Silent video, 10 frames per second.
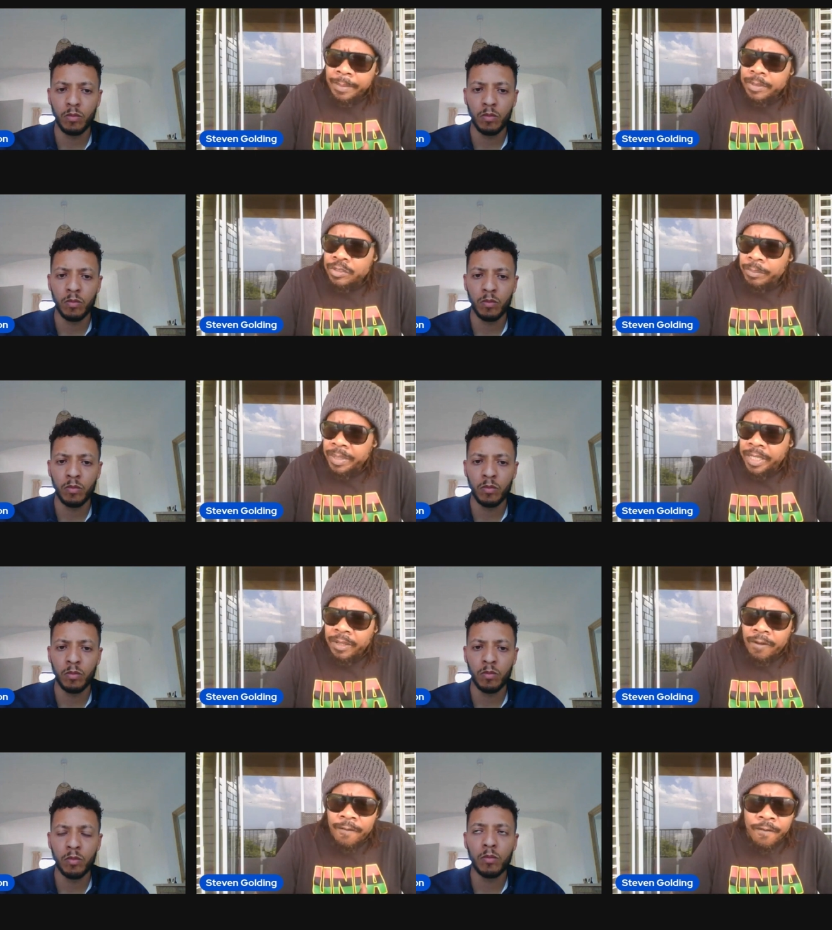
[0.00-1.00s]
Speaker 1: able to
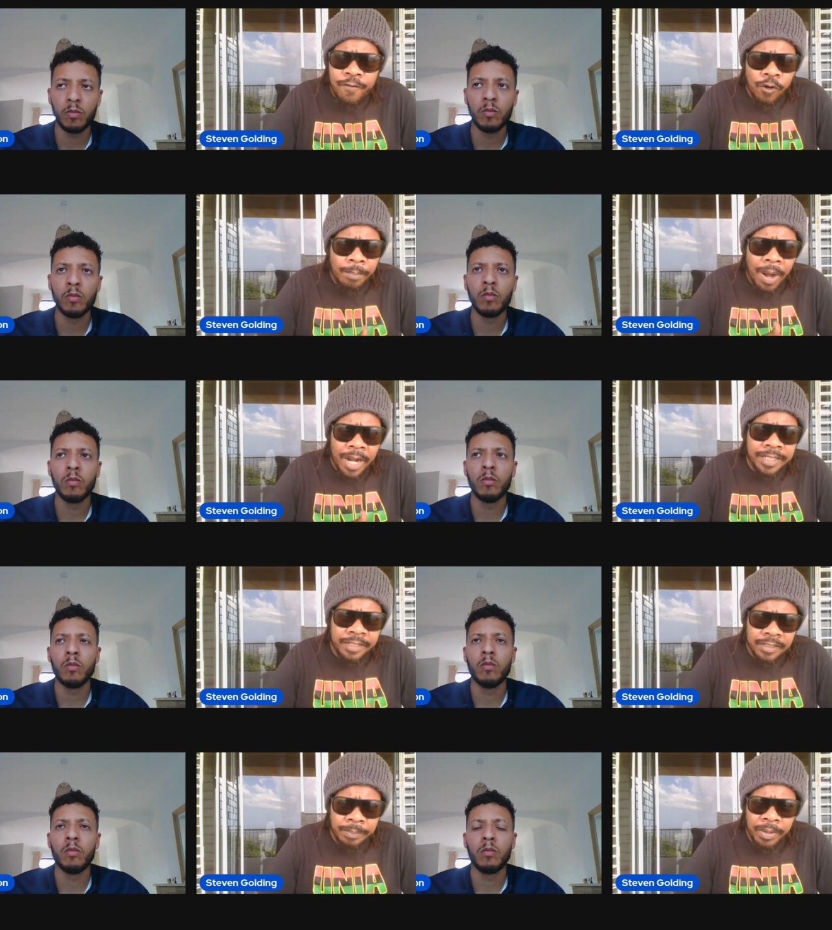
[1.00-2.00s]
be full
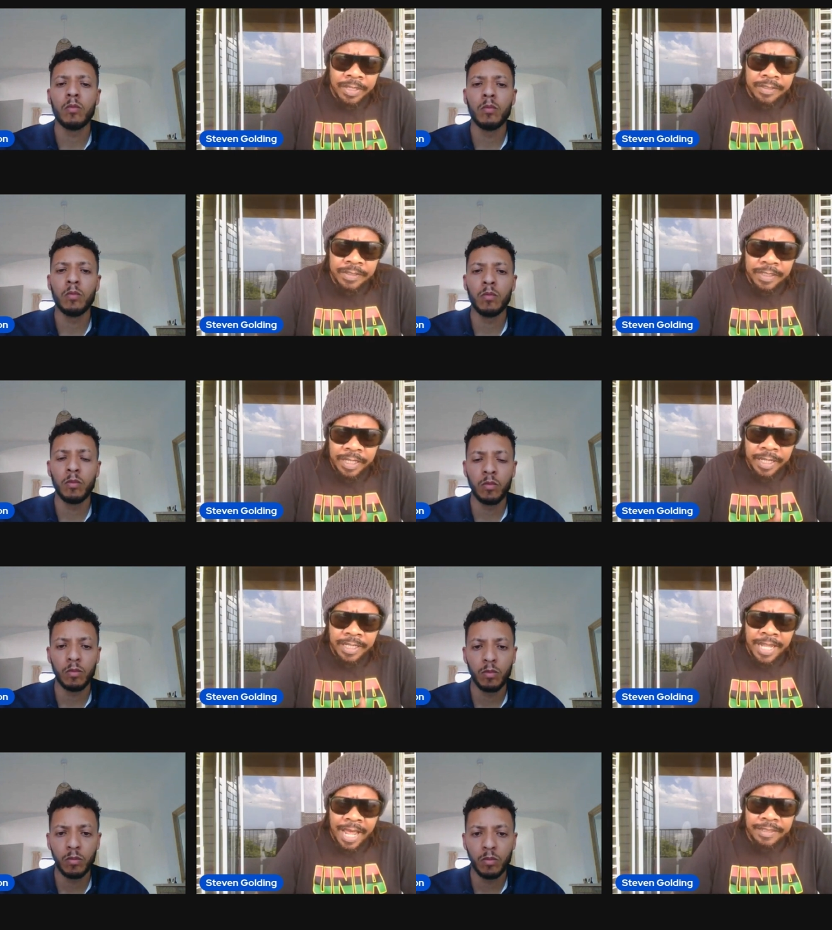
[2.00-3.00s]
participants
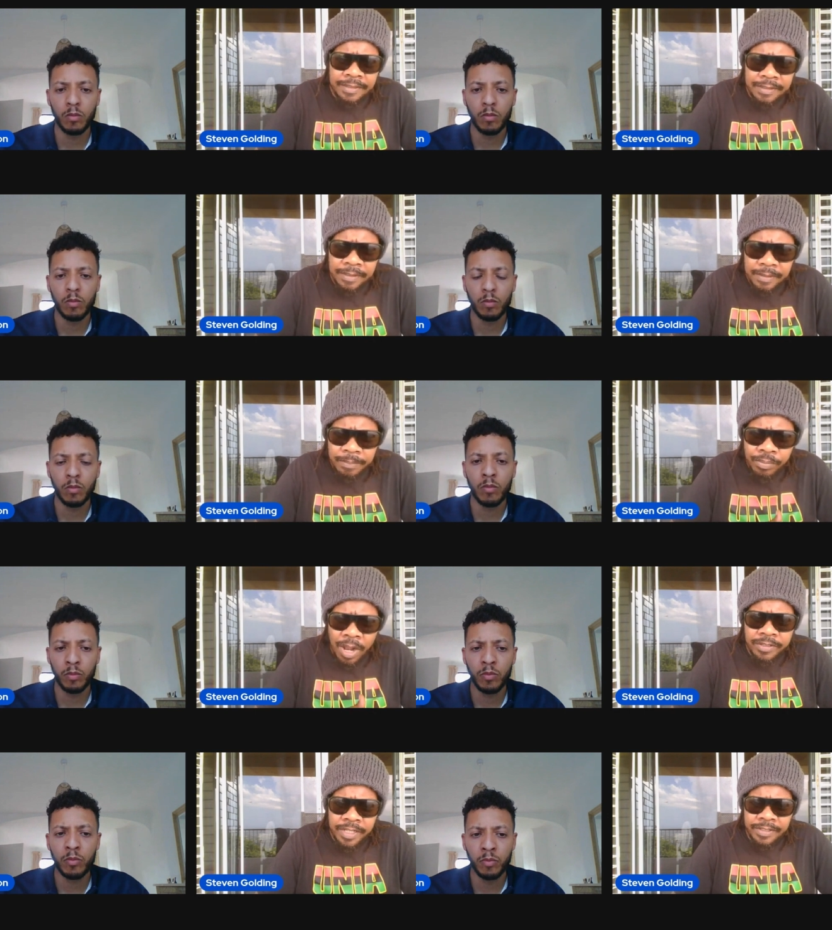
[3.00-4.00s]
in that
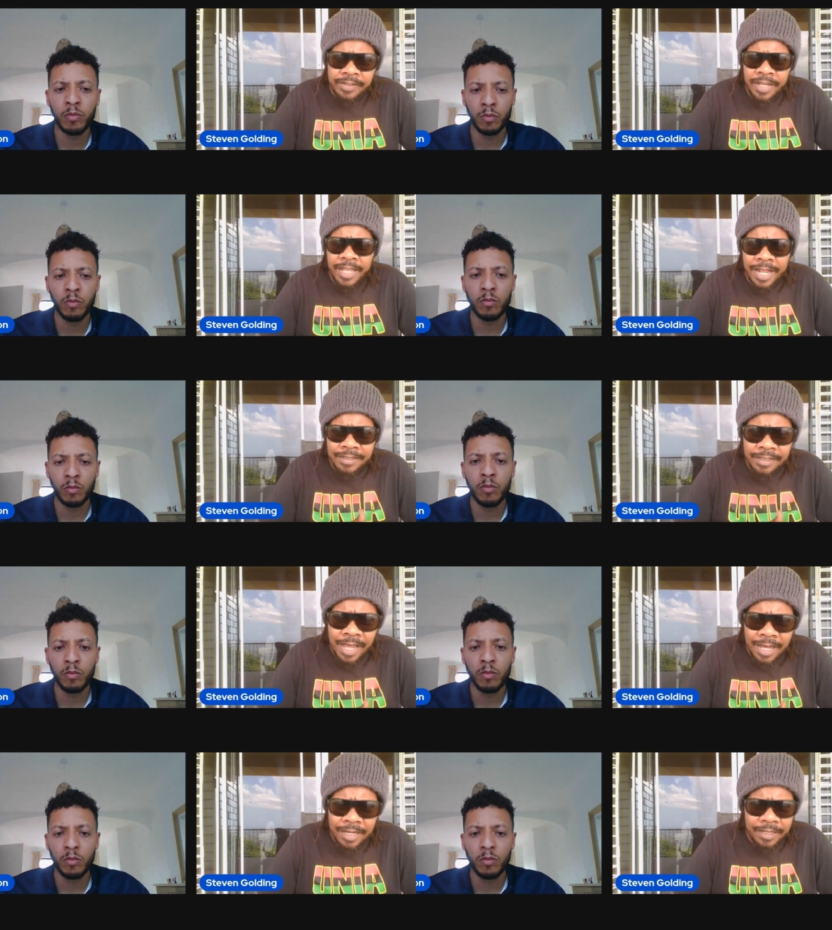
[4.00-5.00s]
process and that
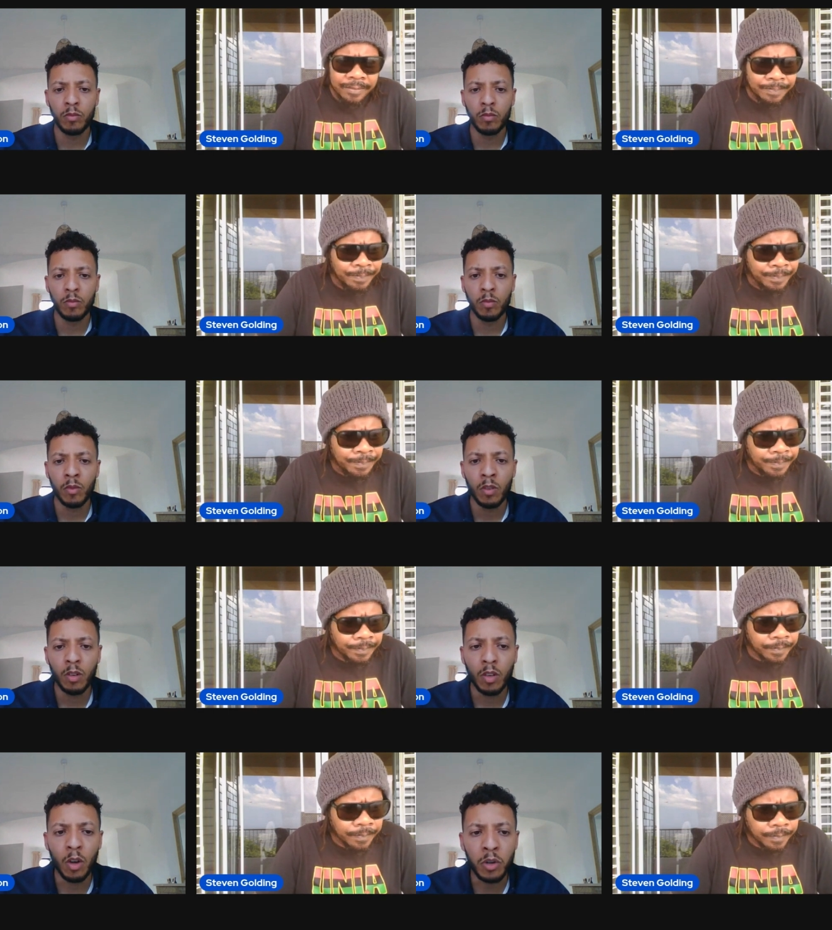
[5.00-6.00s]
saga.
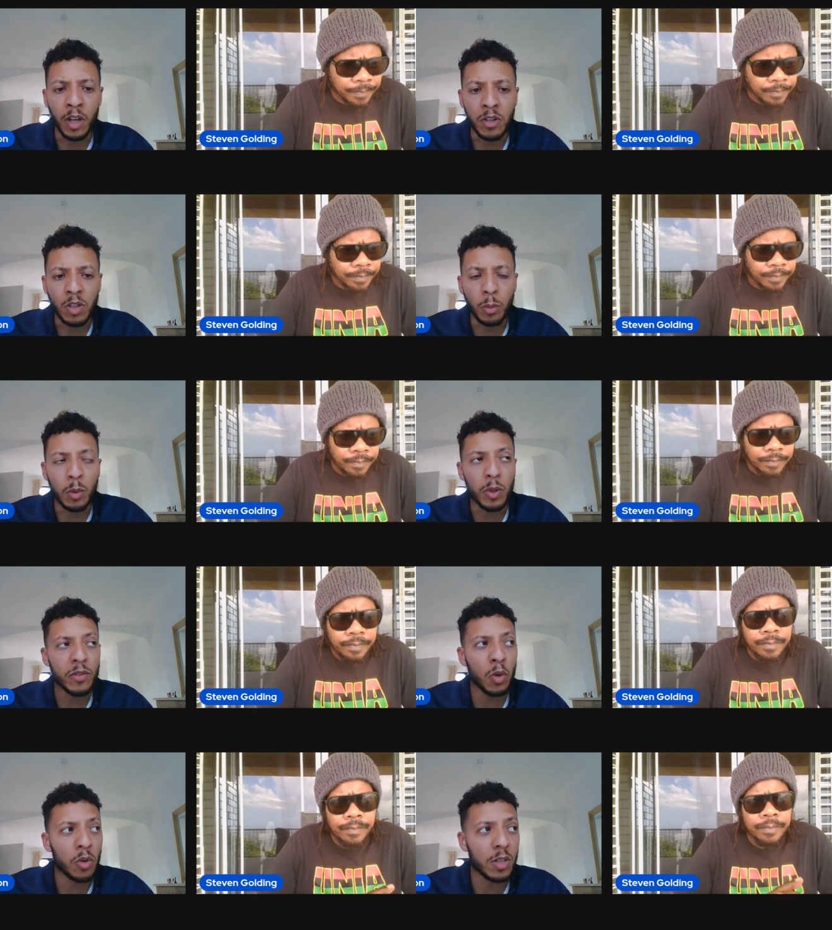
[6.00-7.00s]
Speaker 2: Okay, so we,
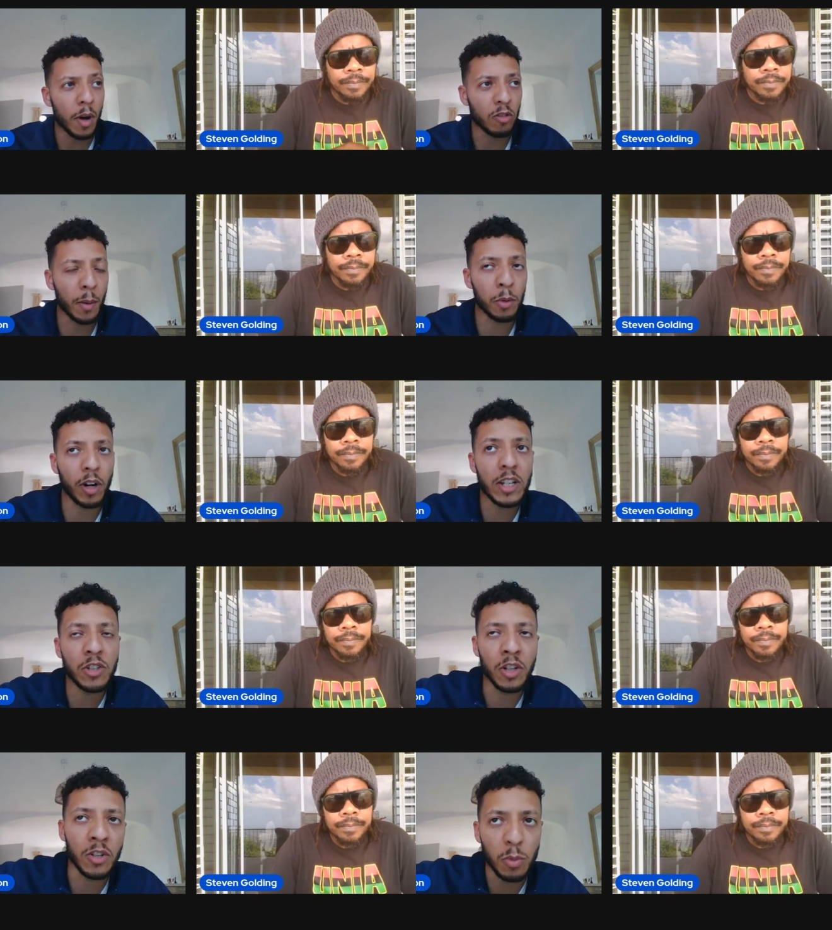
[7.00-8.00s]
have talked about
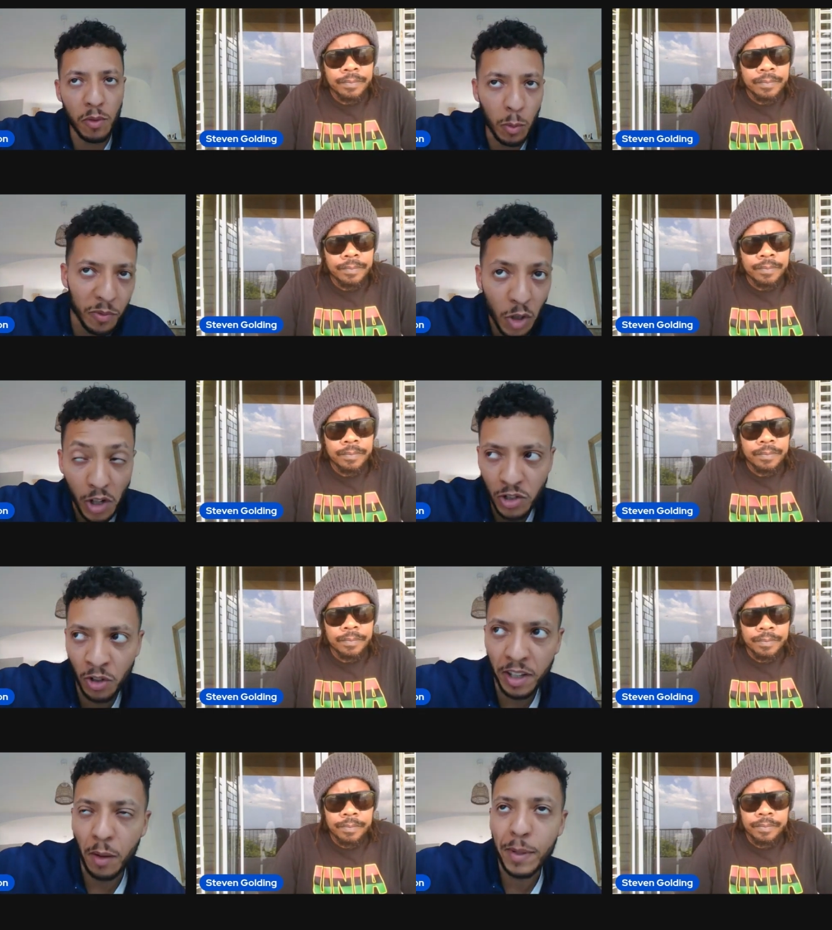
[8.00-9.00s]
reparations. We, have touched
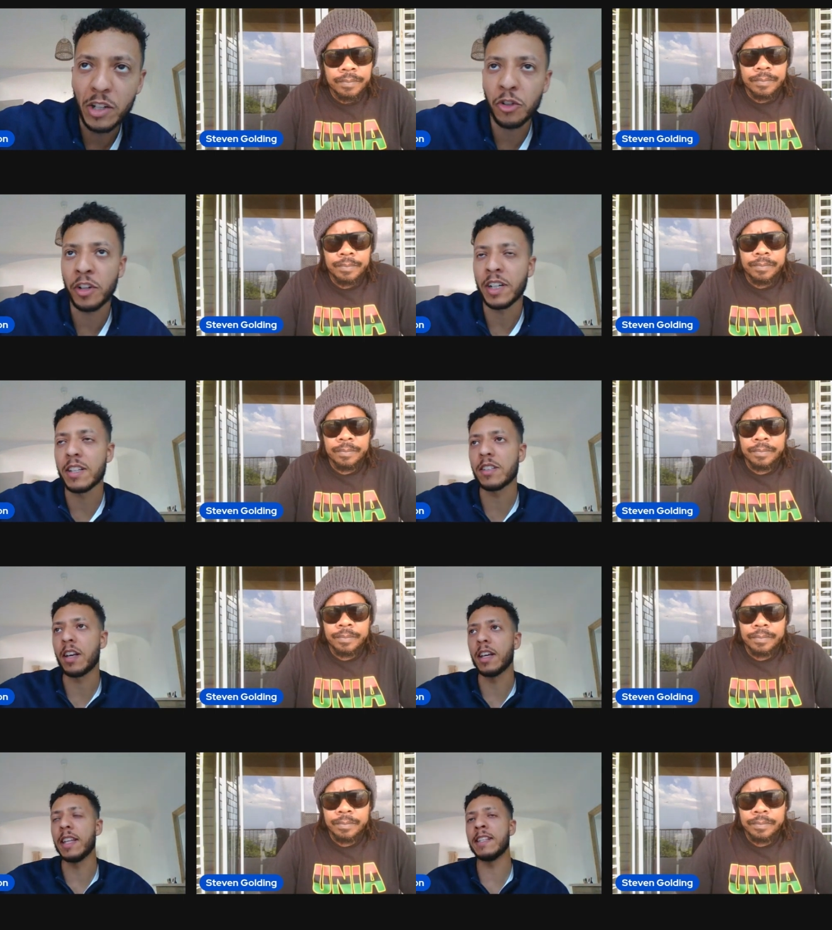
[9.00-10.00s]
on it a bit during this
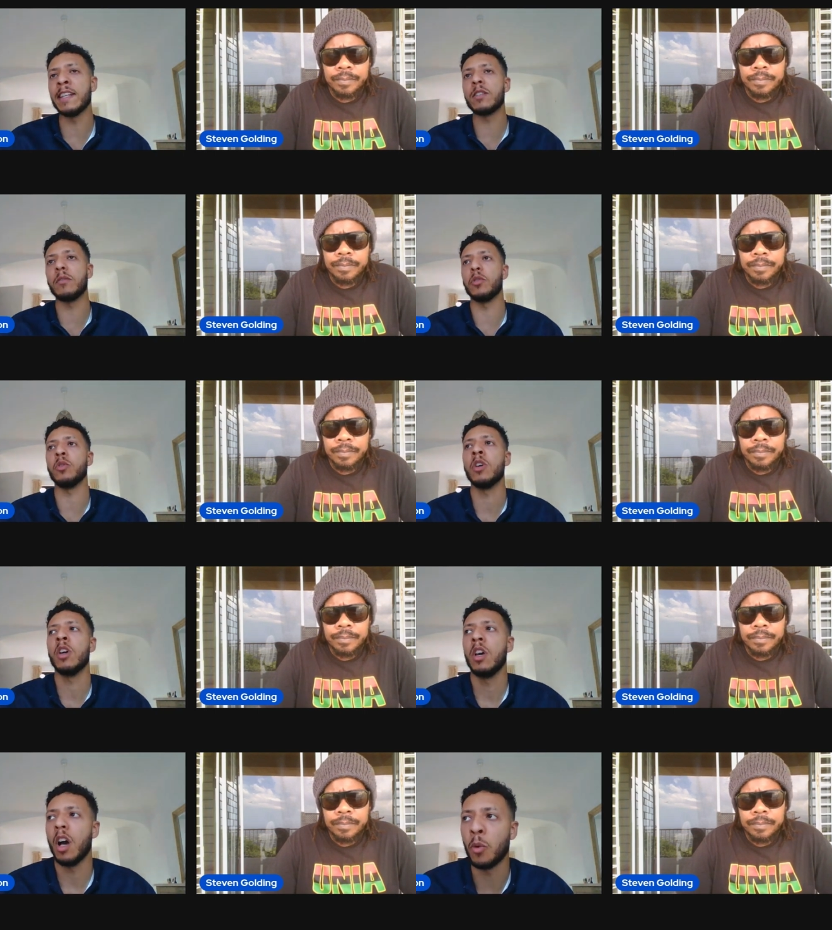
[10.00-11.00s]
uh, this interview.
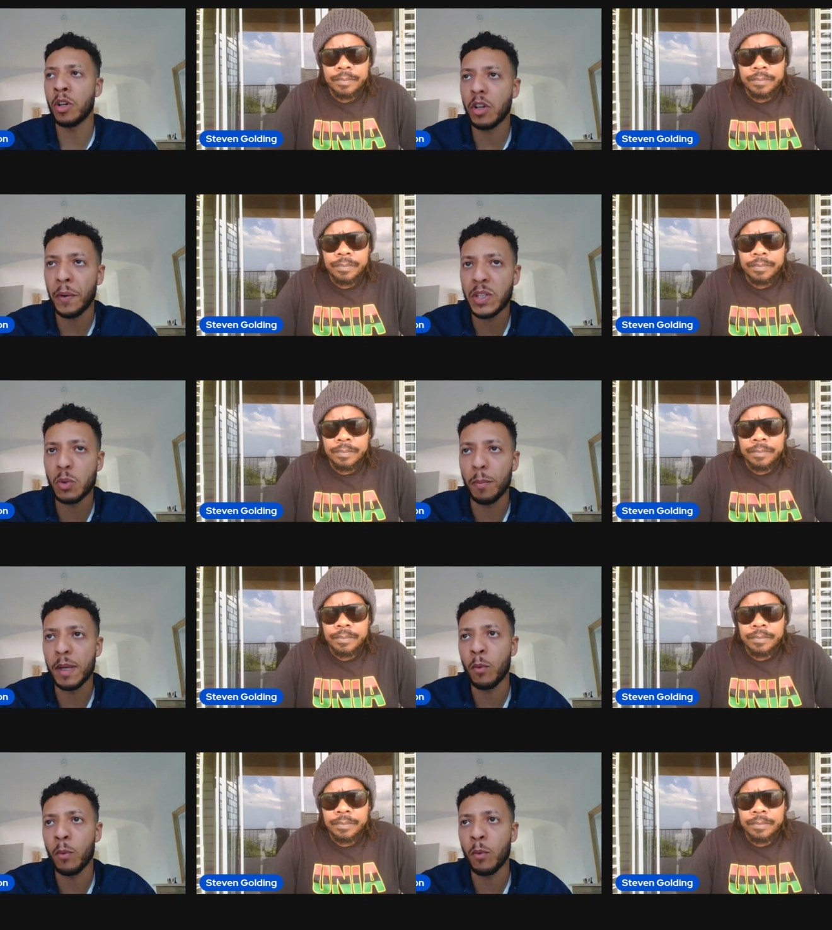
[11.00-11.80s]
I want to go into a bit